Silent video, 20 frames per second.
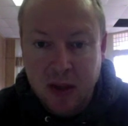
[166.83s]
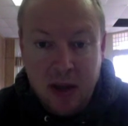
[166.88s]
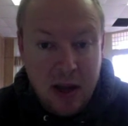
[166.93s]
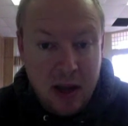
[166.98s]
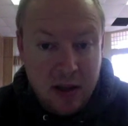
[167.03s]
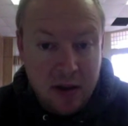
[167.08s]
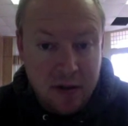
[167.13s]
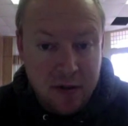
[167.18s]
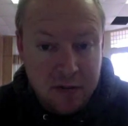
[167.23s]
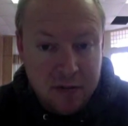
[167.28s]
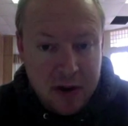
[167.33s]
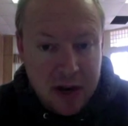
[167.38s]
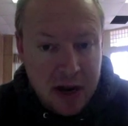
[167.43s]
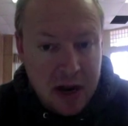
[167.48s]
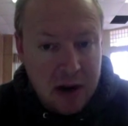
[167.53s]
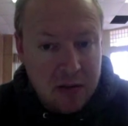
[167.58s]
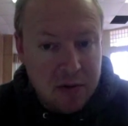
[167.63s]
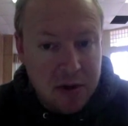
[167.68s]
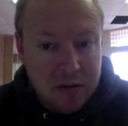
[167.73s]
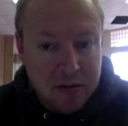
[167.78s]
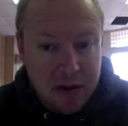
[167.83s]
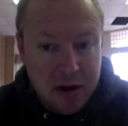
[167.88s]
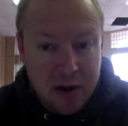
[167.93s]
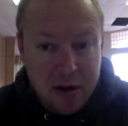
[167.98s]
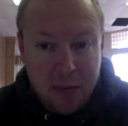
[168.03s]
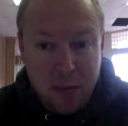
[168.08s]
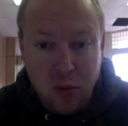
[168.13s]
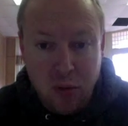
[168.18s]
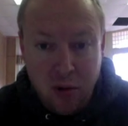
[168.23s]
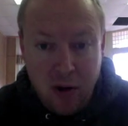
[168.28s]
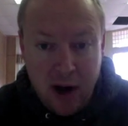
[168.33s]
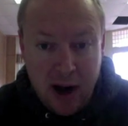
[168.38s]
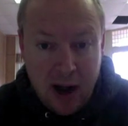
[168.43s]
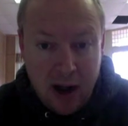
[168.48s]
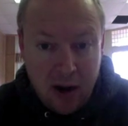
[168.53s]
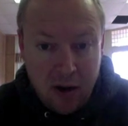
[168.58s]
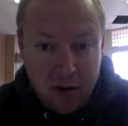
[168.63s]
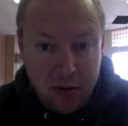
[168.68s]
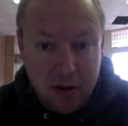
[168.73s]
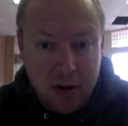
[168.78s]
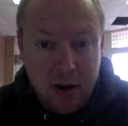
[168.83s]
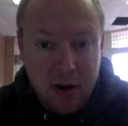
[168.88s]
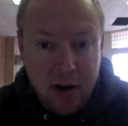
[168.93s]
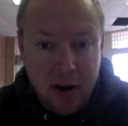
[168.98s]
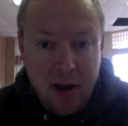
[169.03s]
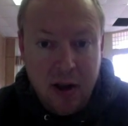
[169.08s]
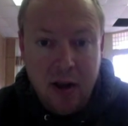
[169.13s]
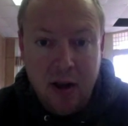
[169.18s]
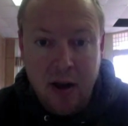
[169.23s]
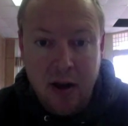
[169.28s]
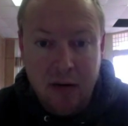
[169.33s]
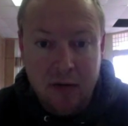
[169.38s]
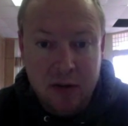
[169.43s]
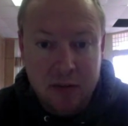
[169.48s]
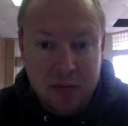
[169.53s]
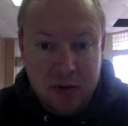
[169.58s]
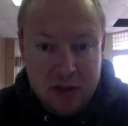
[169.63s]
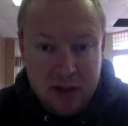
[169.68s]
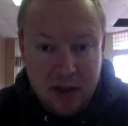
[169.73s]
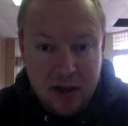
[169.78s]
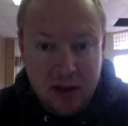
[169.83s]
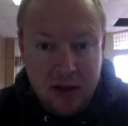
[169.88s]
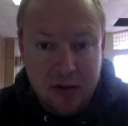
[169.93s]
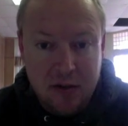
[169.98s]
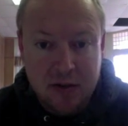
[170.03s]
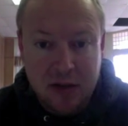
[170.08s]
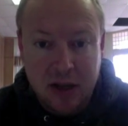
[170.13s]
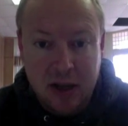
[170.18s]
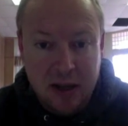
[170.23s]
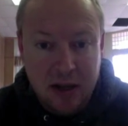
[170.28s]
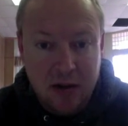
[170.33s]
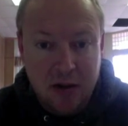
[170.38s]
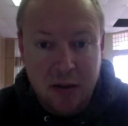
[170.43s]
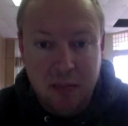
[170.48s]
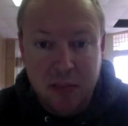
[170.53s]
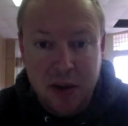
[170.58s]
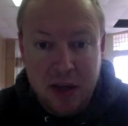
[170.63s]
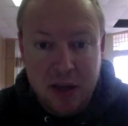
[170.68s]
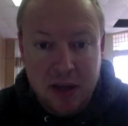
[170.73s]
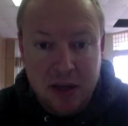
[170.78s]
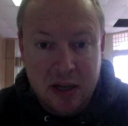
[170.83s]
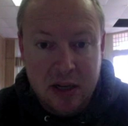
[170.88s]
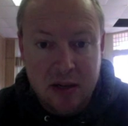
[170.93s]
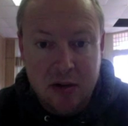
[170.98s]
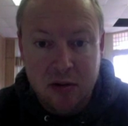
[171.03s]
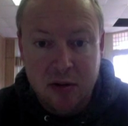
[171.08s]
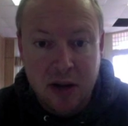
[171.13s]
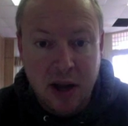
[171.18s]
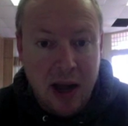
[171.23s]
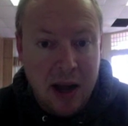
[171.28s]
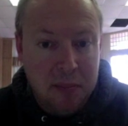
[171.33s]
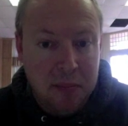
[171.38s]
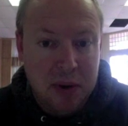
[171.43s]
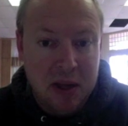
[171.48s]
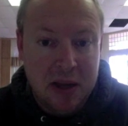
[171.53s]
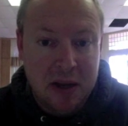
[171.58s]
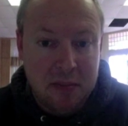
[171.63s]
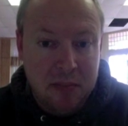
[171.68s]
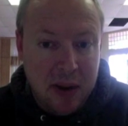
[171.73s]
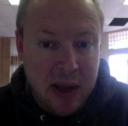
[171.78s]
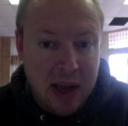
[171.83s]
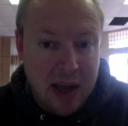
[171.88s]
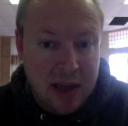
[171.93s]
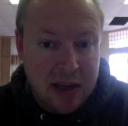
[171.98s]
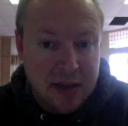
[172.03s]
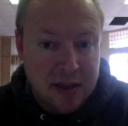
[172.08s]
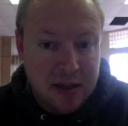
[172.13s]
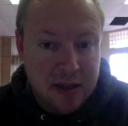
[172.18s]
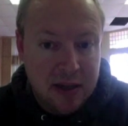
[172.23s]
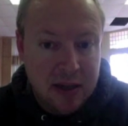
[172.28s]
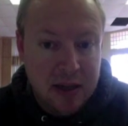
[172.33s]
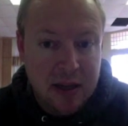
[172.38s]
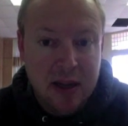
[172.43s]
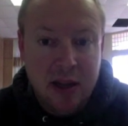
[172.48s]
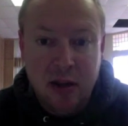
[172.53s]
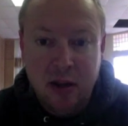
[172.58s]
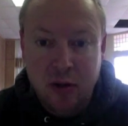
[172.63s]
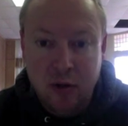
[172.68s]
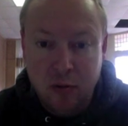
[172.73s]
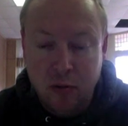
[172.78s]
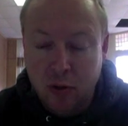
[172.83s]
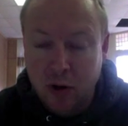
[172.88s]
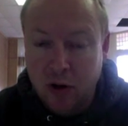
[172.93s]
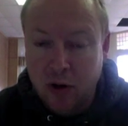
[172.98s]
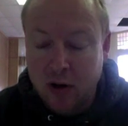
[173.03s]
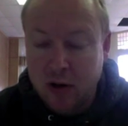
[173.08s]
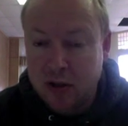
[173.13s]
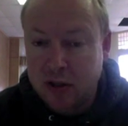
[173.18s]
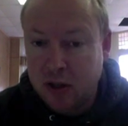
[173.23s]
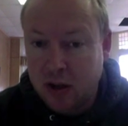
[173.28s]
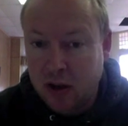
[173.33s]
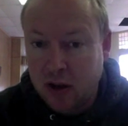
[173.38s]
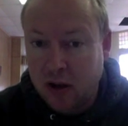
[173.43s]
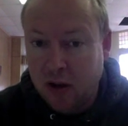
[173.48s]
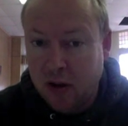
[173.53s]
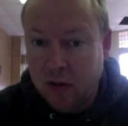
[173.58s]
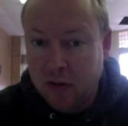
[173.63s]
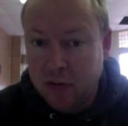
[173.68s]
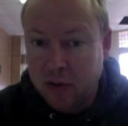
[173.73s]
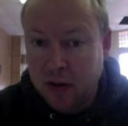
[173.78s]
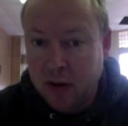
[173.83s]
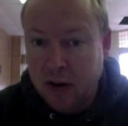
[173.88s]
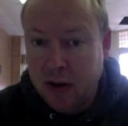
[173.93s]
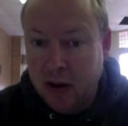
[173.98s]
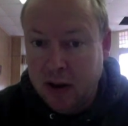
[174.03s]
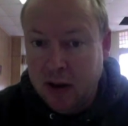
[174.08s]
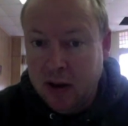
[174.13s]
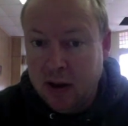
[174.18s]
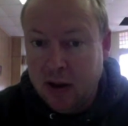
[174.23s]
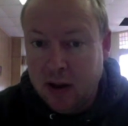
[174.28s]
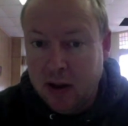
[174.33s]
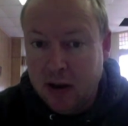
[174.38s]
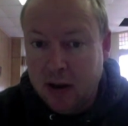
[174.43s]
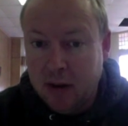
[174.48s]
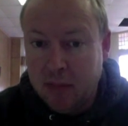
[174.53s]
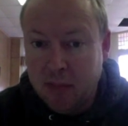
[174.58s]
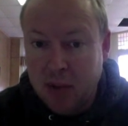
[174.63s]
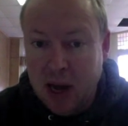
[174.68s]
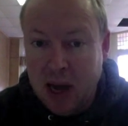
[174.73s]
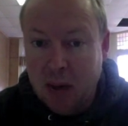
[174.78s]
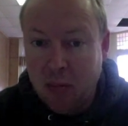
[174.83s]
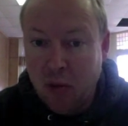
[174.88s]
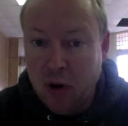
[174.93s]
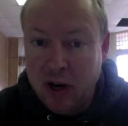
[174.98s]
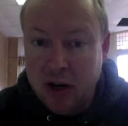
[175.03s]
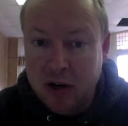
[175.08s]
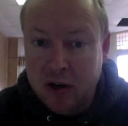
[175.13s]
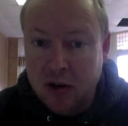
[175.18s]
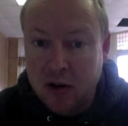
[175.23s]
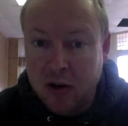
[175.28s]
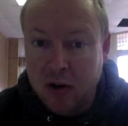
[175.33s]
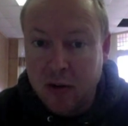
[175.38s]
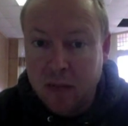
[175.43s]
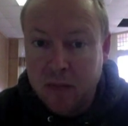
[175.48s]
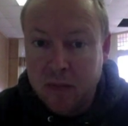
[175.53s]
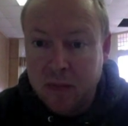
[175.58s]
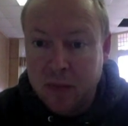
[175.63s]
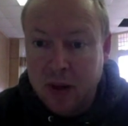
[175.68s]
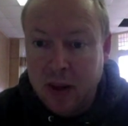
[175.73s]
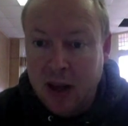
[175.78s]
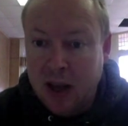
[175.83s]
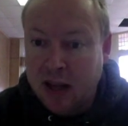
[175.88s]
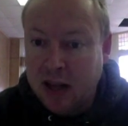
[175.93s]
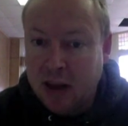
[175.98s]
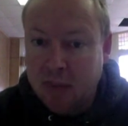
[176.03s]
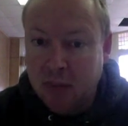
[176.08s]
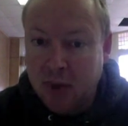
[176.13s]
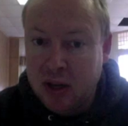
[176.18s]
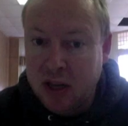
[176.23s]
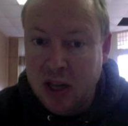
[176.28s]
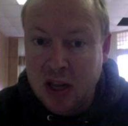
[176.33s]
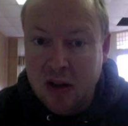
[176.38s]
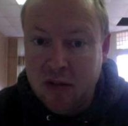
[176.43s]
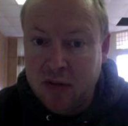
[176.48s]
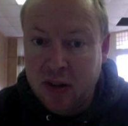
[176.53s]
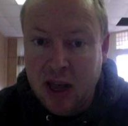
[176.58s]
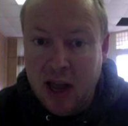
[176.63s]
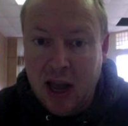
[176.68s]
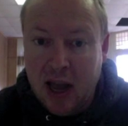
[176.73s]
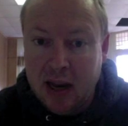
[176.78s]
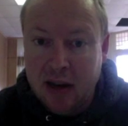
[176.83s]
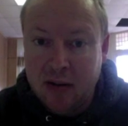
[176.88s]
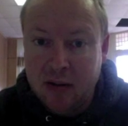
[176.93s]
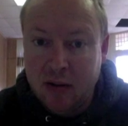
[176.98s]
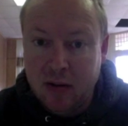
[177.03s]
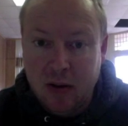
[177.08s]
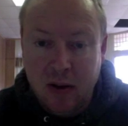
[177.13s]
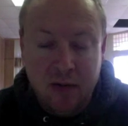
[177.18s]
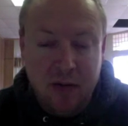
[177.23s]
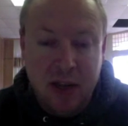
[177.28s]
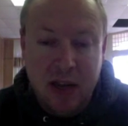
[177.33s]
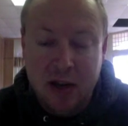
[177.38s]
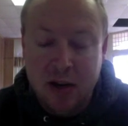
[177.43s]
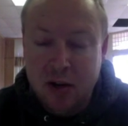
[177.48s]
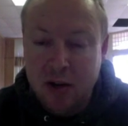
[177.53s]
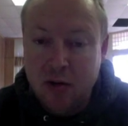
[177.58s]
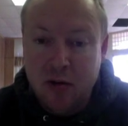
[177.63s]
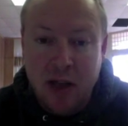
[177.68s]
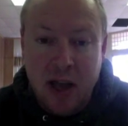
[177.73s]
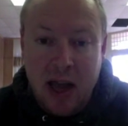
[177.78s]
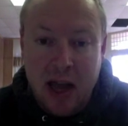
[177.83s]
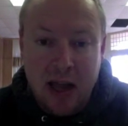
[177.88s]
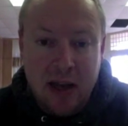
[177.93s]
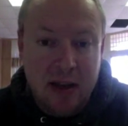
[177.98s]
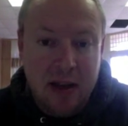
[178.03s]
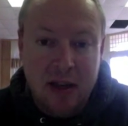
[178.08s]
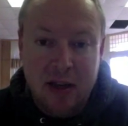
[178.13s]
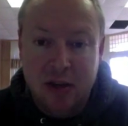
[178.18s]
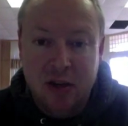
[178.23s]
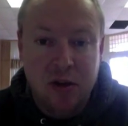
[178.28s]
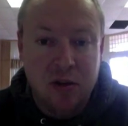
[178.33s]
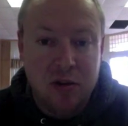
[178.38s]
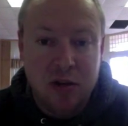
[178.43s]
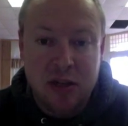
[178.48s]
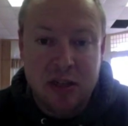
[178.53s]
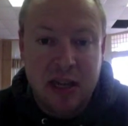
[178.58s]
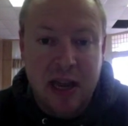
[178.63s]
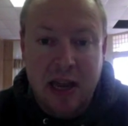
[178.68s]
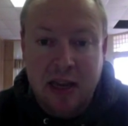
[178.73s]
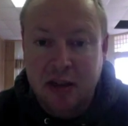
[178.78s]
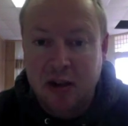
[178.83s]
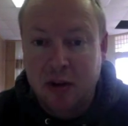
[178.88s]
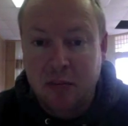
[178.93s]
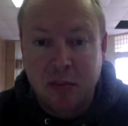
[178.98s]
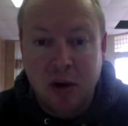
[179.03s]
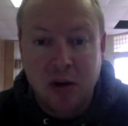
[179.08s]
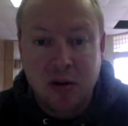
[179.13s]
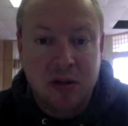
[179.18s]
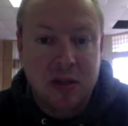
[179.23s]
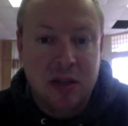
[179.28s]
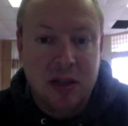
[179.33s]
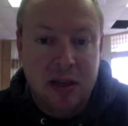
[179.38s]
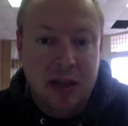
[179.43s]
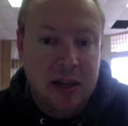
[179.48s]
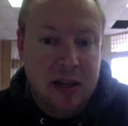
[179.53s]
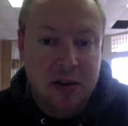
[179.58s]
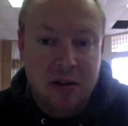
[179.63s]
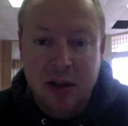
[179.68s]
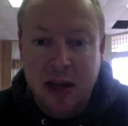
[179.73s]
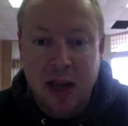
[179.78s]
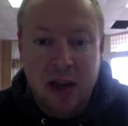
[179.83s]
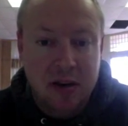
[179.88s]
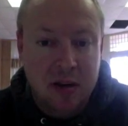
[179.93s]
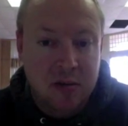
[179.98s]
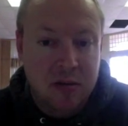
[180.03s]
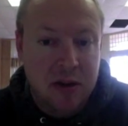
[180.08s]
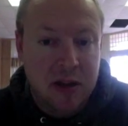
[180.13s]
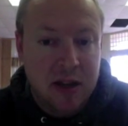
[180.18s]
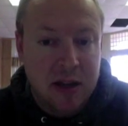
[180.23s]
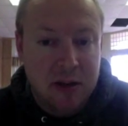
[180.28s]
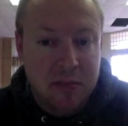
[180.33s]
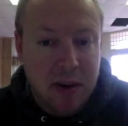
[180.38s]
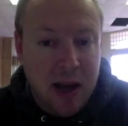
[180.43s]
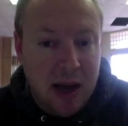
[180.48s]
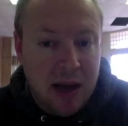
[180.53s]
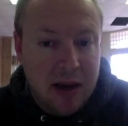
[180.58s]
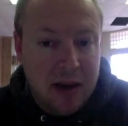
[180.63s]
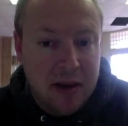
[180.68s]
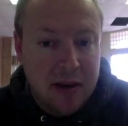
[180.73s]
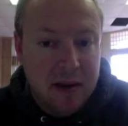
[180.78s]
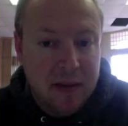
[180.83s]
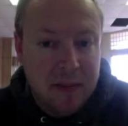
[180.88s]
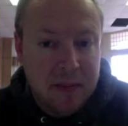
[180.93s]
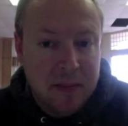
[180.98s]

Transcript: And they're very, very proud of themselves and their ability to copy and paste the words of Bob Whitaker, and they believe that if they do that, that you're just at their mercy and you can't do anything about it.